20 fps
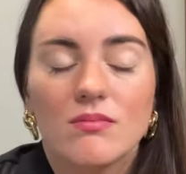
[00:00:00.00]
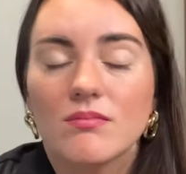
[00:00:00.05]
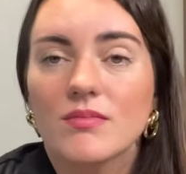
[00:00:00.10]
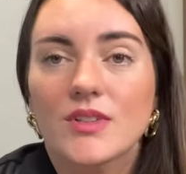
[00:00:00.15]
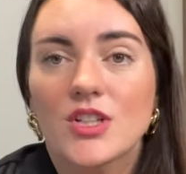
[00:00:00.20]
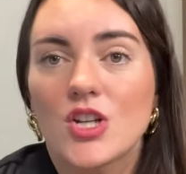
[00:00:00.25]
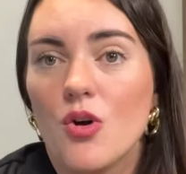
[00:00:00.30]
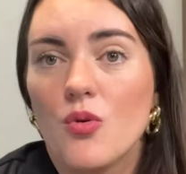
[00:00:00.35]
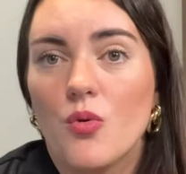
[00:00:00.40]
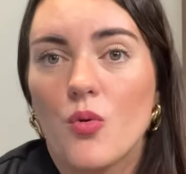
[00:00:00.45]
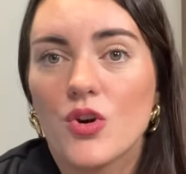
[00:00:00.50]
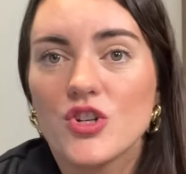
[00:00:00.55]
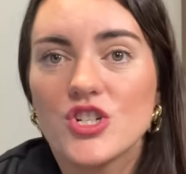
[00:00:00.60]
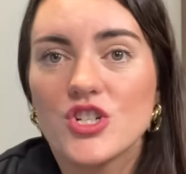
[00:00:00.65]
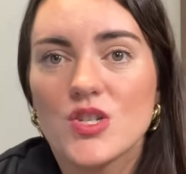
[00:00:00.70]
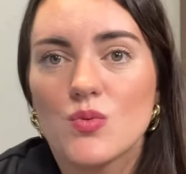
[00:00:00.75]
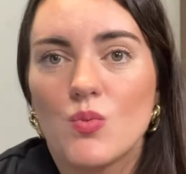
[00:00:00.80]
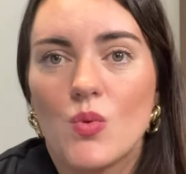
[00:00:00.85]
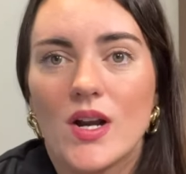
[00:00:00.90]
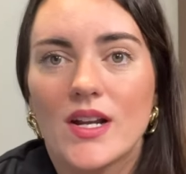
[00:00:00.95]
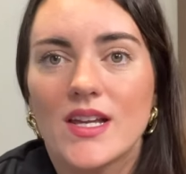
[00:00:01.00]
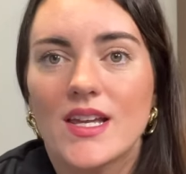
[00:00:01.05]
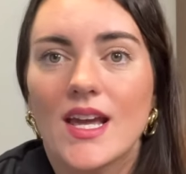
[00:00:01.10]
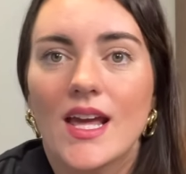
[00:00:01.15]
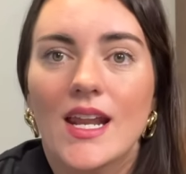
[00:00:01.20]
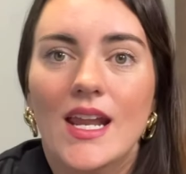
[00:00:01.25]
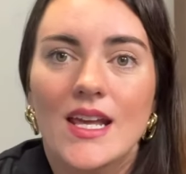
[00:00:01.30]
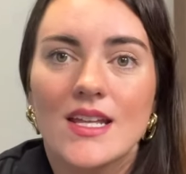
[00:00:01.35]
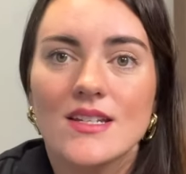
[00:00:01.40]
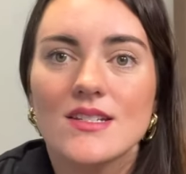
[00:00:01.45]
you know, or just want to
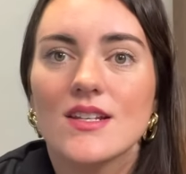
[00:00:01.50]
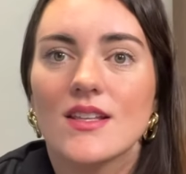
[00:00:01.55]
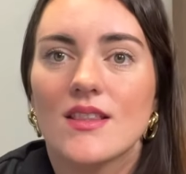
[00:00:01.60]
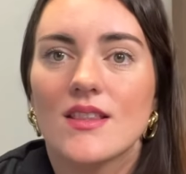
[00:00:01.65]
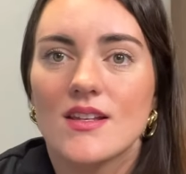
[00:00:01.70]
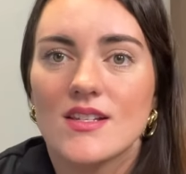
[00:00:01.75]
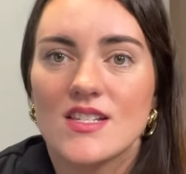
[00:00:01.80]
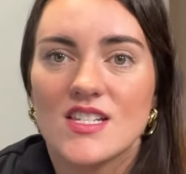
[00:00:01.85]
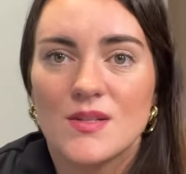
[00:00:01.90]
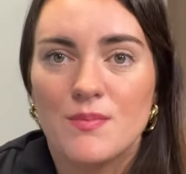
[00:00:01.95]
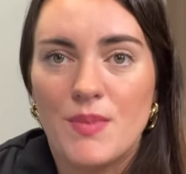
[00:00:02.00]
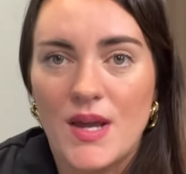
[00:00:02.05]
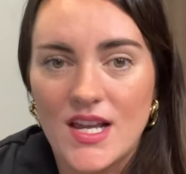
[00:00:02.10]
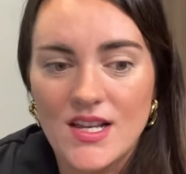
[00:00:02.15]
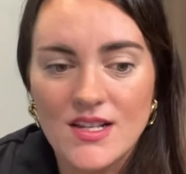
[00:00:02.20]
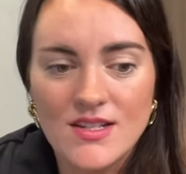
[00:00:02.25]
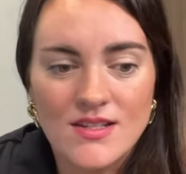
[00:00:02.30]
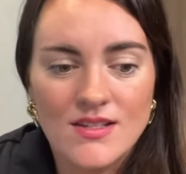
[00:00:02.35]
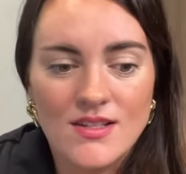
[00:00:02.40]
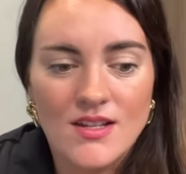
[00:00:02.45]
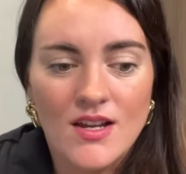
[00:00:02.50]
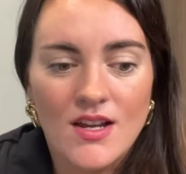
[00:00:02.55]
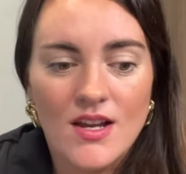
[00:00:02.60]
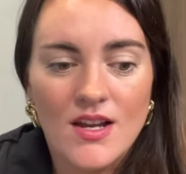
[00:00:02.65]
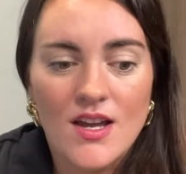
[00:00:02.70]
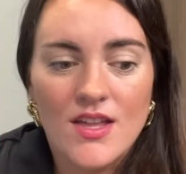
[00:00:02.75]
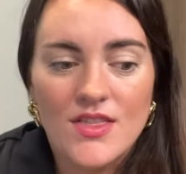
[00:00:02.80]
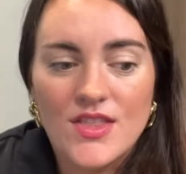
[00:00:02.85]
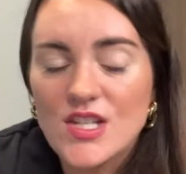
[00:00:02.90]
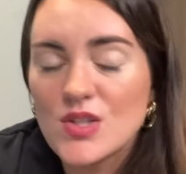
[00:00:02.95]
get into this space,
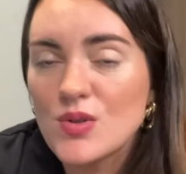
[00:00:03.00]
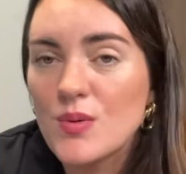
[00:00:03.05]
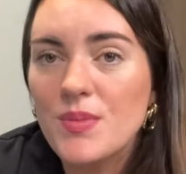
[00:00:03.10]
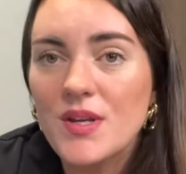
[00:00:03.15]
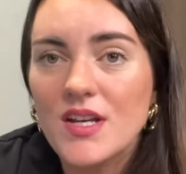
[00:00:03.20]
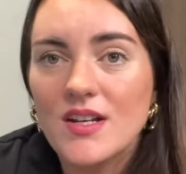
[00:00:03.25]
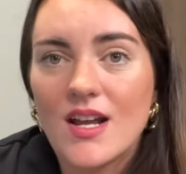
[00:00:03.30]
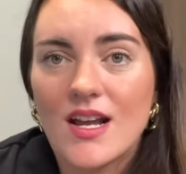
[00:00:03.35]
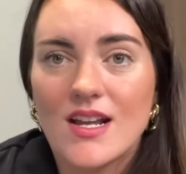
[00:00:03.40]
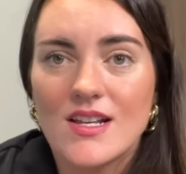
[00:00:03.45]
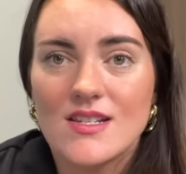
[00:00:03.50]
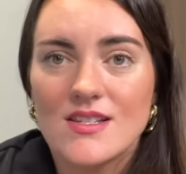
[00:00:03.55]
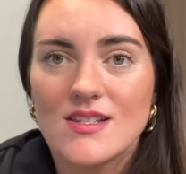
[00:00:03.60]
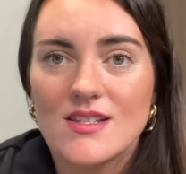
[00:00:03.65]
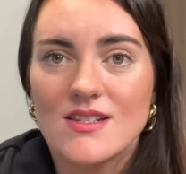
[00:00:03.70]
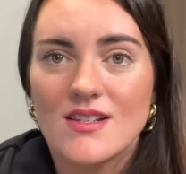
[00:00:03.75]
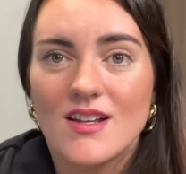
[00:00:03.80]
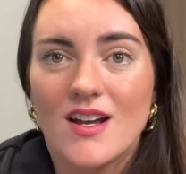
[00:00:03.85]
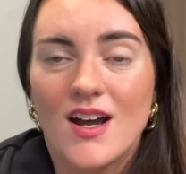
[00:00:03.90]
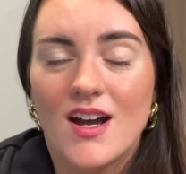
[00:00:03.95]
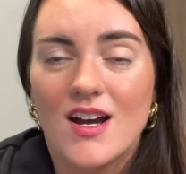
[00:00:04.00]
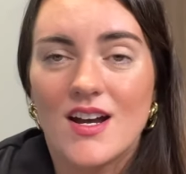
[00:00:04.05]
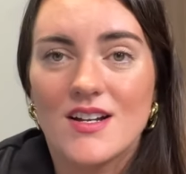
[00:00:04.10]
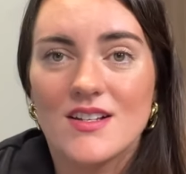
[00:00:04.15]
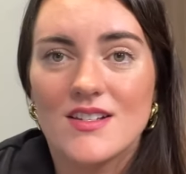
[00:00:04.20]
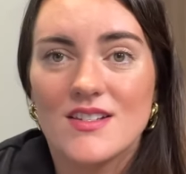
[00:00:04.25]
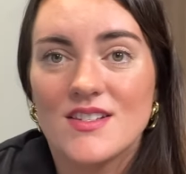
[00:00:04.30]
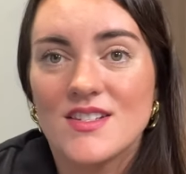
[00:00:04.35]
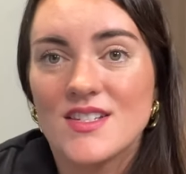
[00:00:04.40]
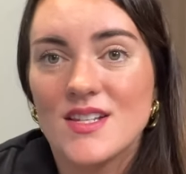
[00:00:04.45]
this would be a nice,
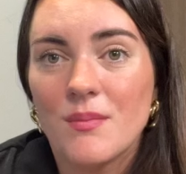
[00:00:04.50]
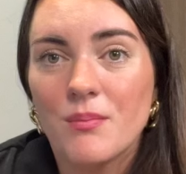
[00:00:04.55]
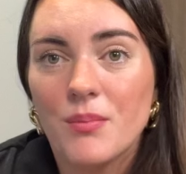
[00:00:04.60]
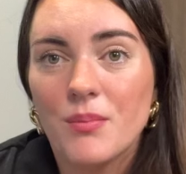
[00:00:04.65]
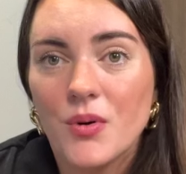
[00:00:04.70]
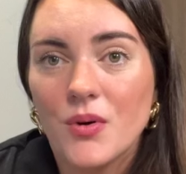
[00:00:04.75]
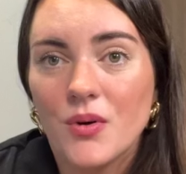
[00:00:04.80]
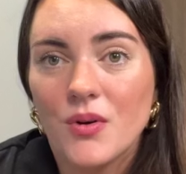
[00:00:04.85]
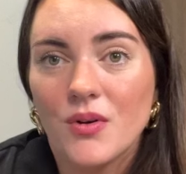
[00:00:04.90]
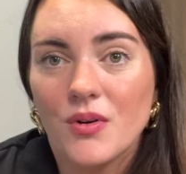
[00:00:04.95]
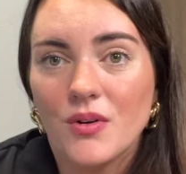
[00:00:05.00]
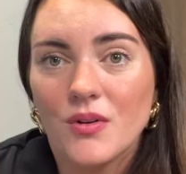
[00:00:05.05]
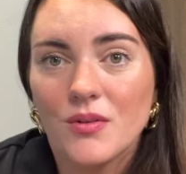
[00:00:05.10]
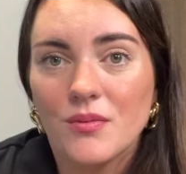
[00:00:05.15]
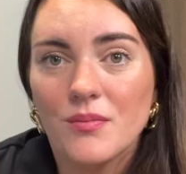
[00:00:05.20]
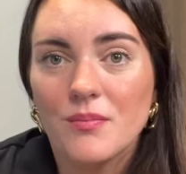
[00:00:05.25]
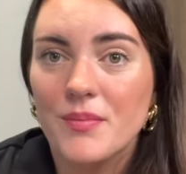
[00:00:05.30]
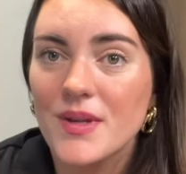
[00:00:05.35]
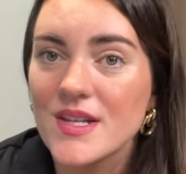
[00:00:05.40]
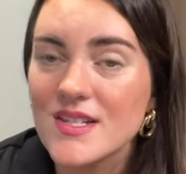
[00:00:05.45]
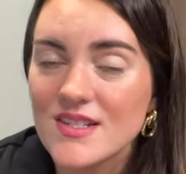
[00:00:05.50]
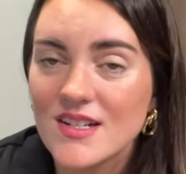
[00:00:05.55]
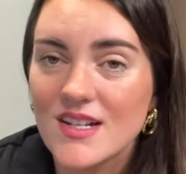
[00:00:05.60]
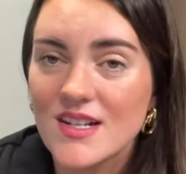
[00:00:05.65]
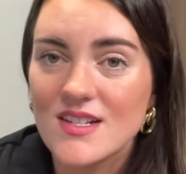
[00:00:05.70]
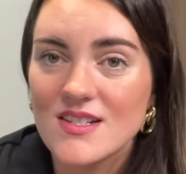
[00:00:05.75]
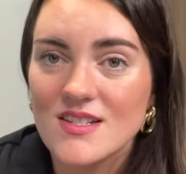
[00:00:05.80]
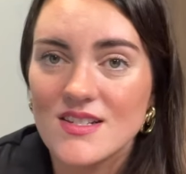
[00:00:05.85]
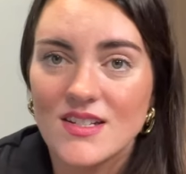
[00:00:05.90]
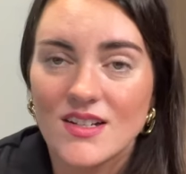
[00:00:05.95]
simple
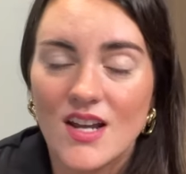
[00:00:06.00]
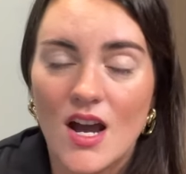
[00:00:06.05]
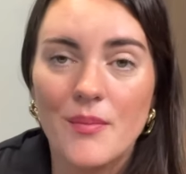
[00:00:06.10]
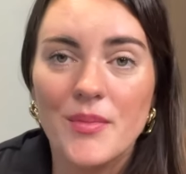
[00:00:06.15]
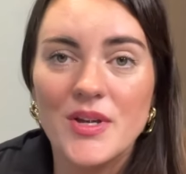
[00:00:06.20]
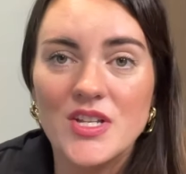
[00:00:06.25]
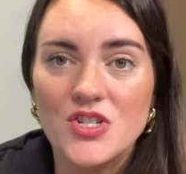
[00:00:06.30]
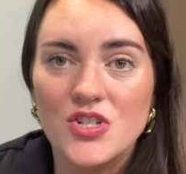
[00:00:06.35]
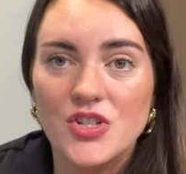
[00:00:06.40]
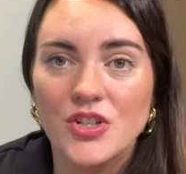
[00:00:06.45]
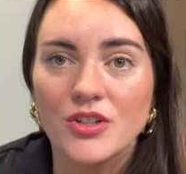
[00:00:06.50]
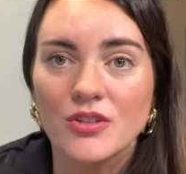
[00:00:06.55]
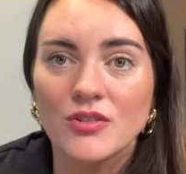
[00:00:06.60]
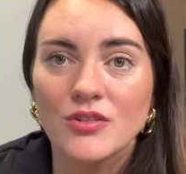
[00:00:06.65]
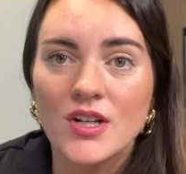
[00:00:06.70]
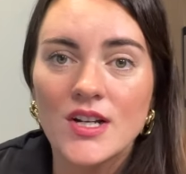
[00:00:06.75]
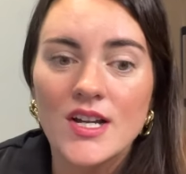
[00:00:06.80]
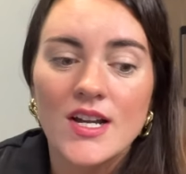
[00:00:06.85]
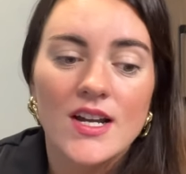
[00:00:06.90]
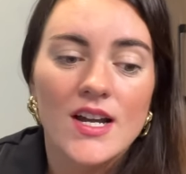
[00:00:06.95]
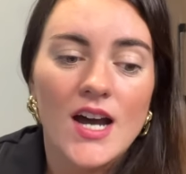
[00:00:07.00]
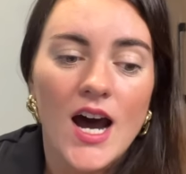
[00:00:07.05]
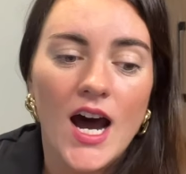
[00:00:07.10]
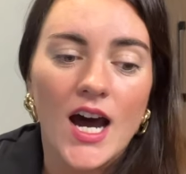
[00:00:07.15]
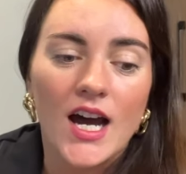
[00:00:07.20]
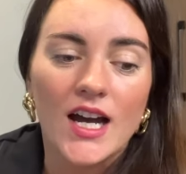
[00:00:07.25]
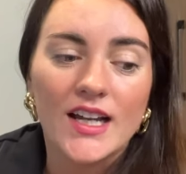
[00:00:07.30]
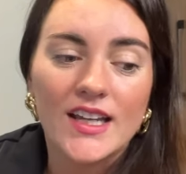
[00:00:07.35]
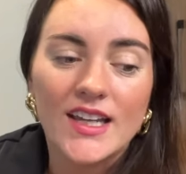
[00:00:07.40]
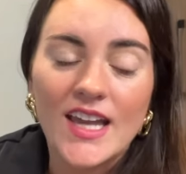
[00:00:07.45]
business to come into.
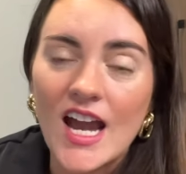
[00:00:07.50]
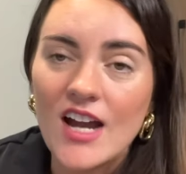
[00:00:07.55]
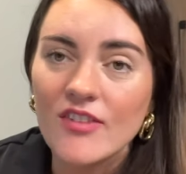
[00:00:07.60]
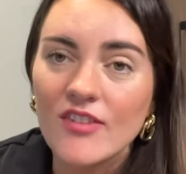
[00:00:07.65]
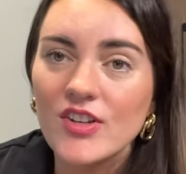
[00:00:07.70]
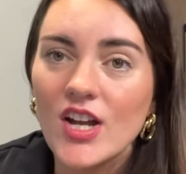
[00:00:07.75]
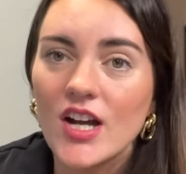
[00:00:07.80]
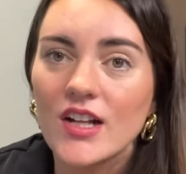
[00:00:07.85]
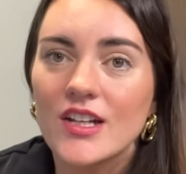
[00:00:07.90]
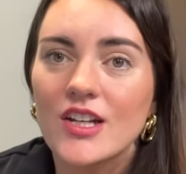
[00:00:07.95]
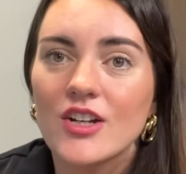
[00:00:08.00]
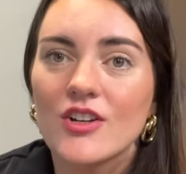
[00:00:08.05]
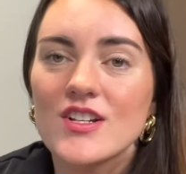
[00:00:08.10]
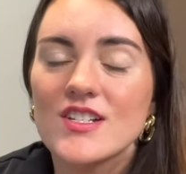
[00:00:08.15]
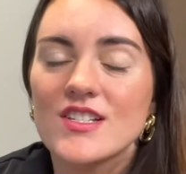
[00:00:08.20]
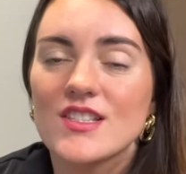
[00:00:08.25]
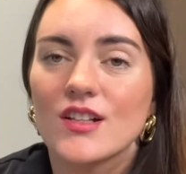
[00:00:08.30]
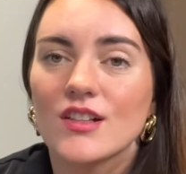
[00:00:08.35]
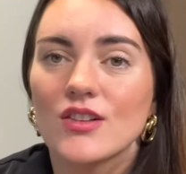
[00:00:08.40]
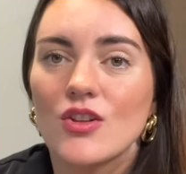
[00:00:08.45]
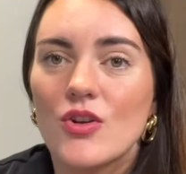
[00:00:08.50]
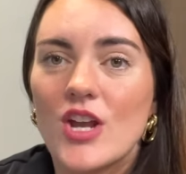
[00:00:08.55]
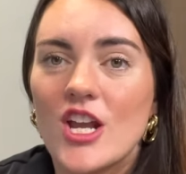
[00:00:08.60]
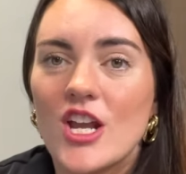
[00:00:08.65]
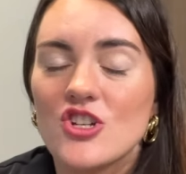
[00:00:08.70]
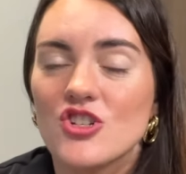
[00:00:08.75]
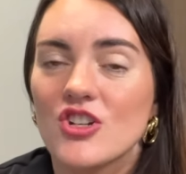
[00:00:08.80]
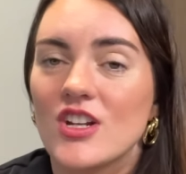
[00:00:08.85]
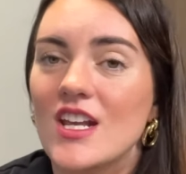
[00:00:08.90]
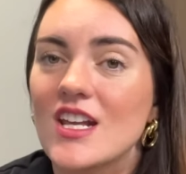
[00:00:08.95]
Caveat here is the
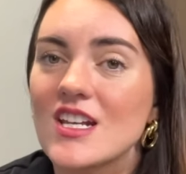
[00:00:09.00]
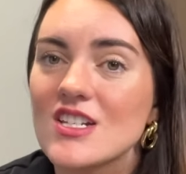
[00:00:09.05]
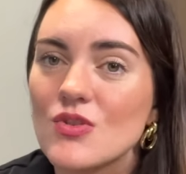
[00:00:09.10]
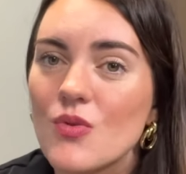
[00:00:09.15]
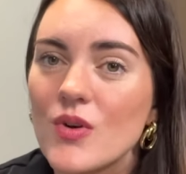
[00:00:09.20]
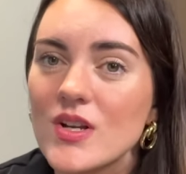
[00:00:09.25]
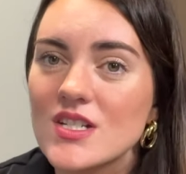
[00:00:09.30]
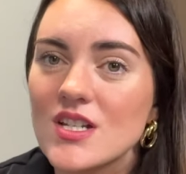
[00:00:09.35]
location is going